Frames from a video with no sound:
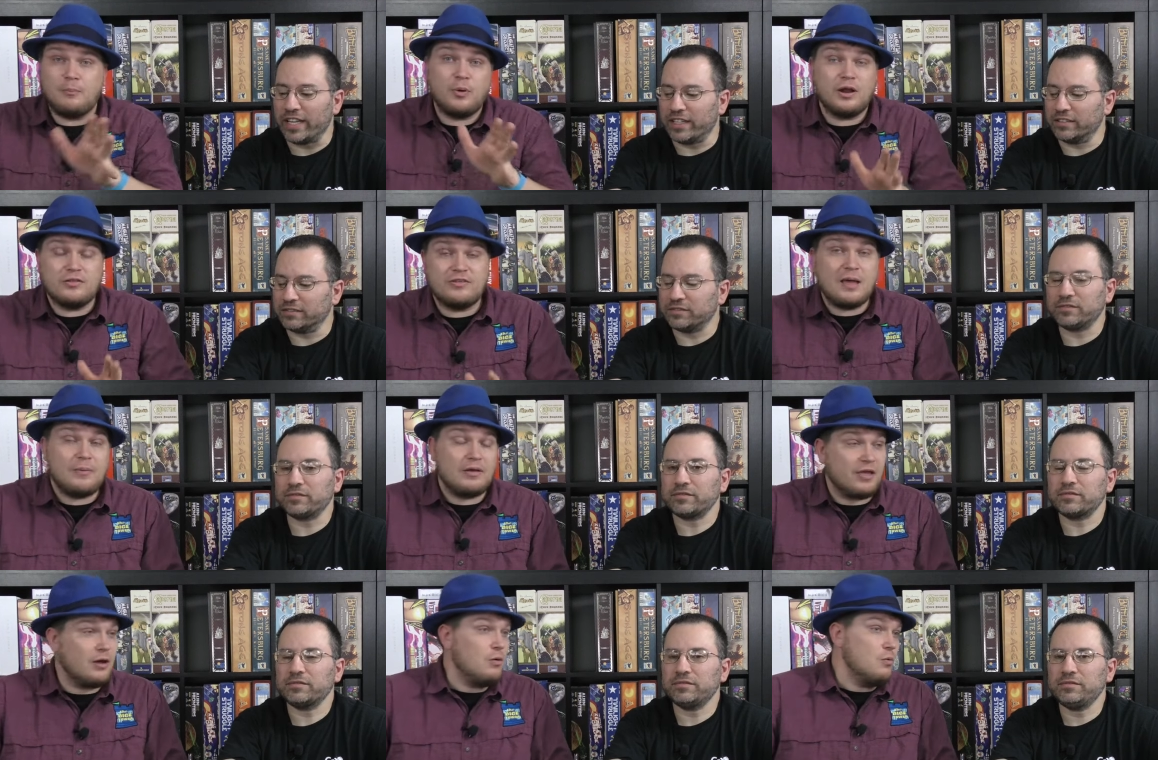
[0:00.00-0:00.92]
Speaker 1: and put on a table, I
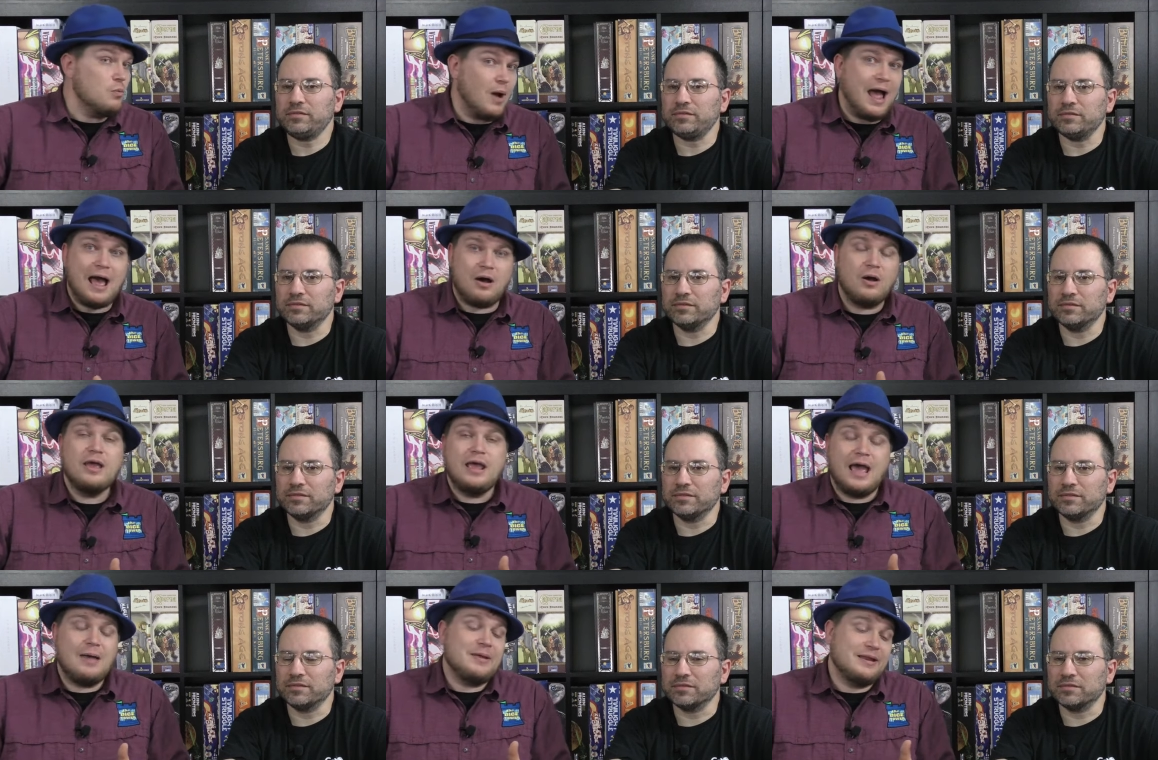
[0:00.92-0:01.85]
was like, oh wow.
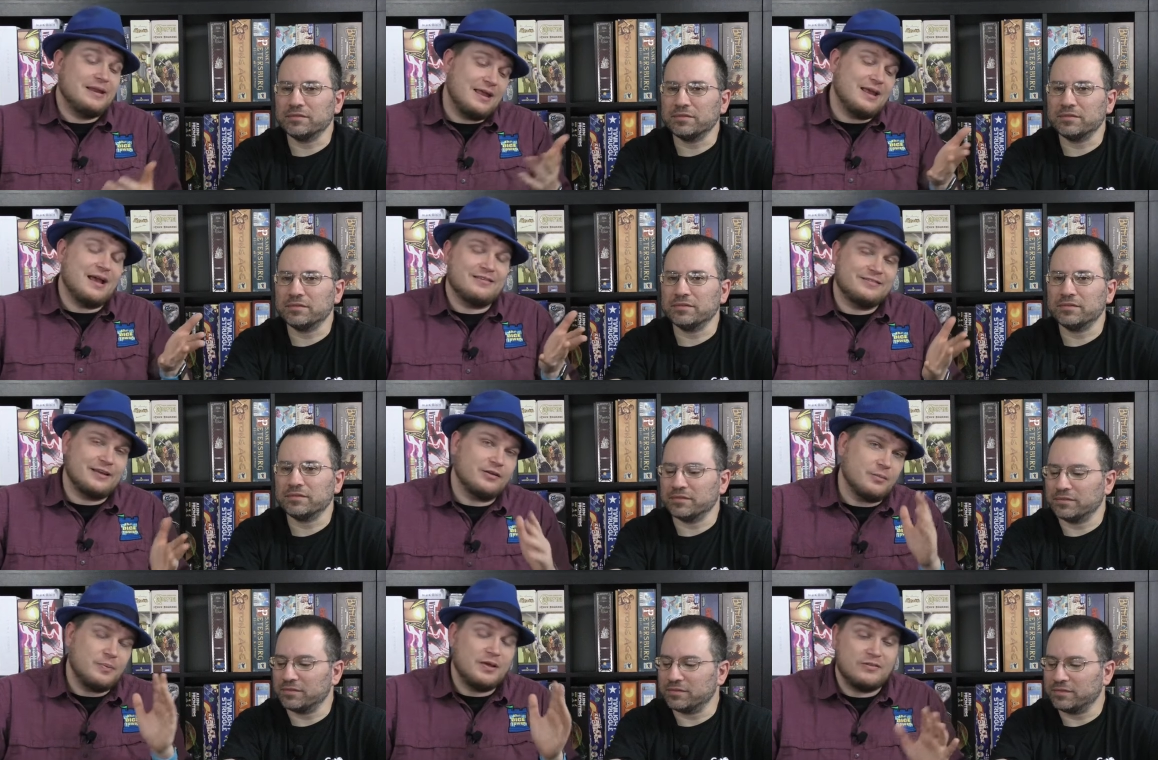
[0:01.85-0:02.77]
I mean, yeah, you got to
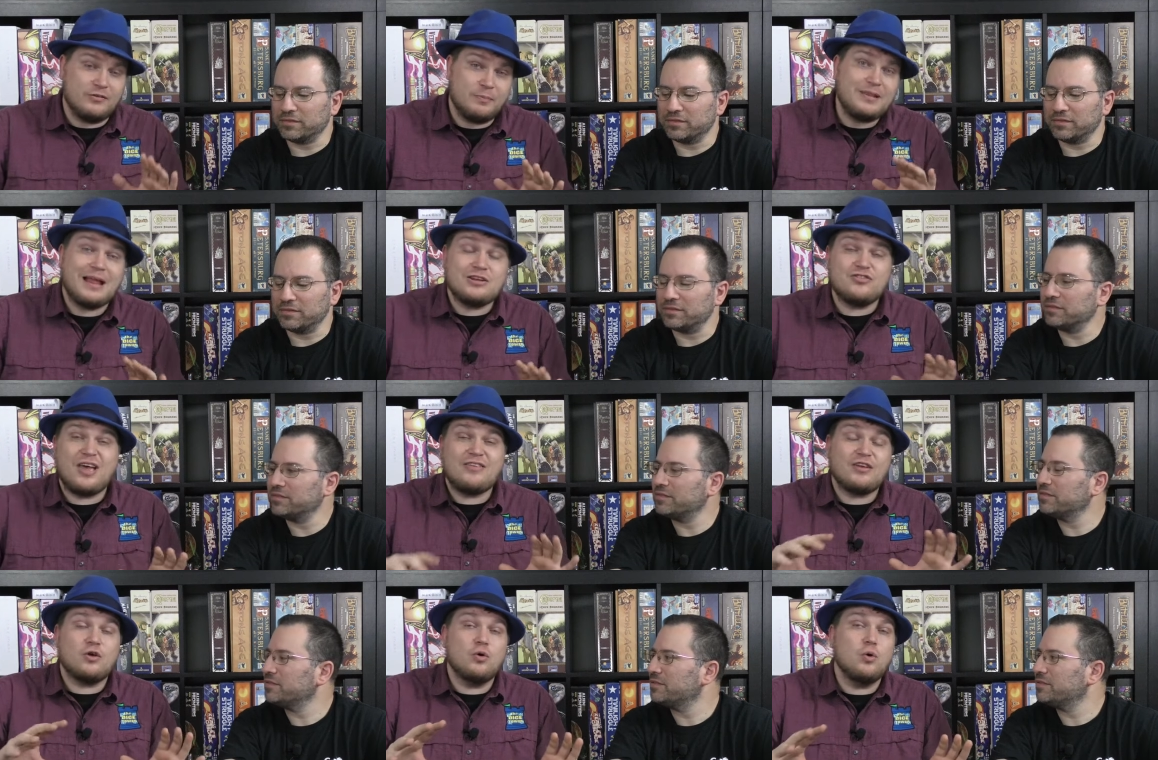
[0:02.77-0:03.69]
sticker the pieces, but that just
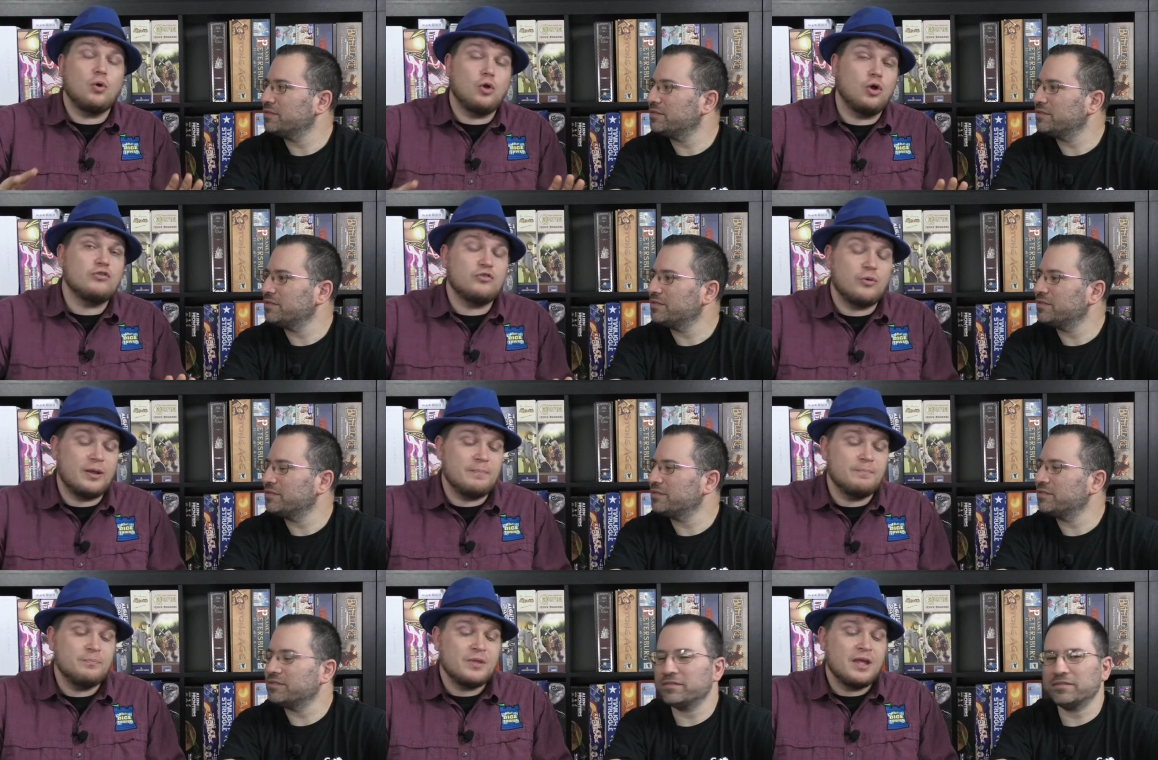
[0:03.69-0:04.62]
has a cool look to
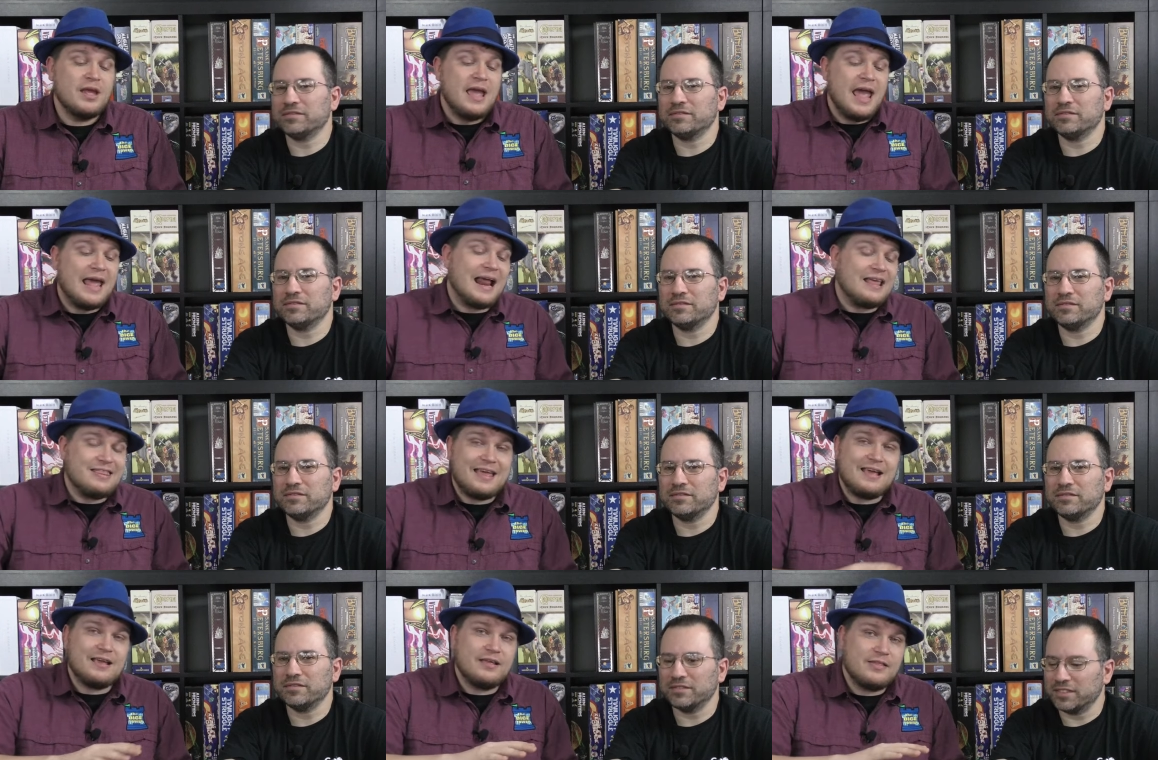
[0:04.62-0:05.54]
it. And I
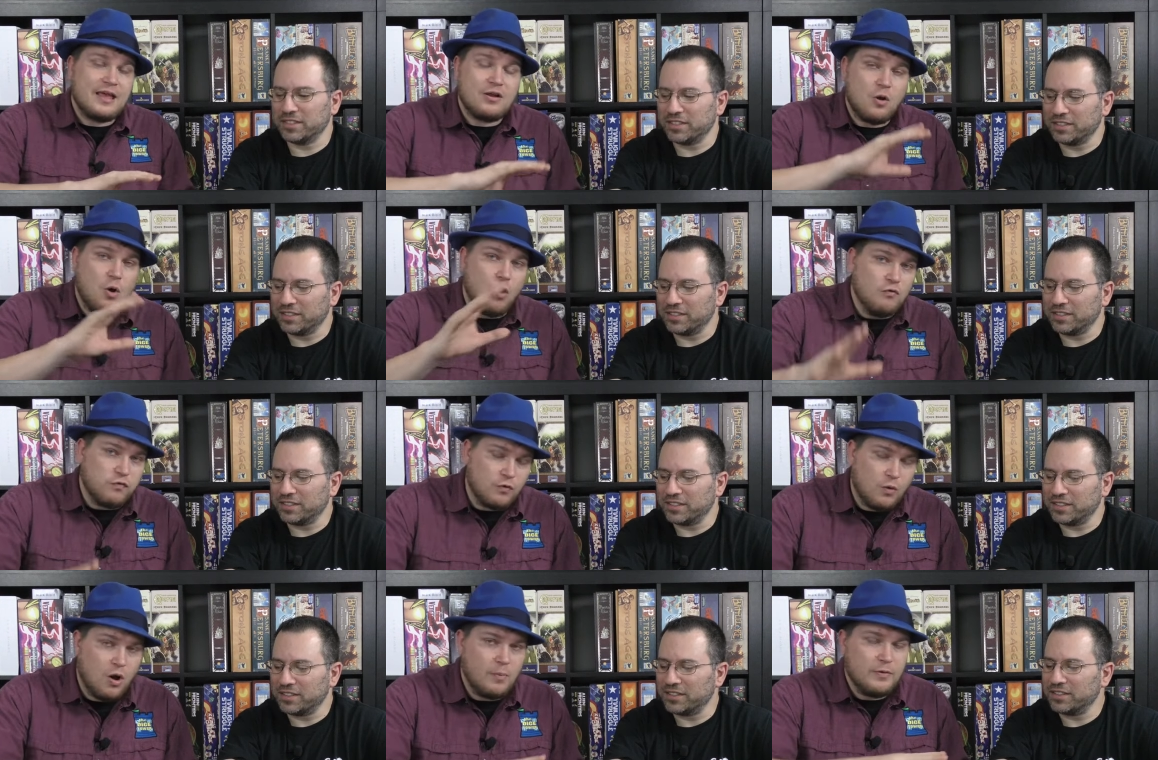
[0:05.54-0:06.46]
think that
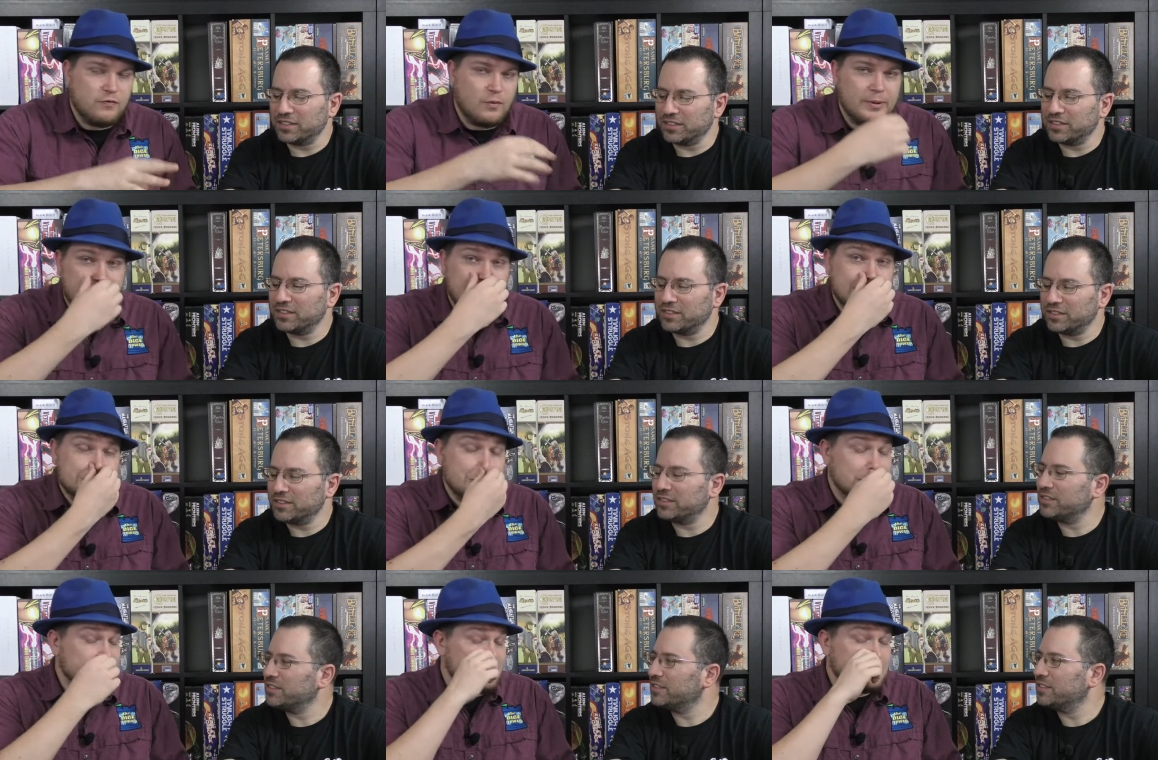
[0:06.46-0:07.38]
overall, before we get into it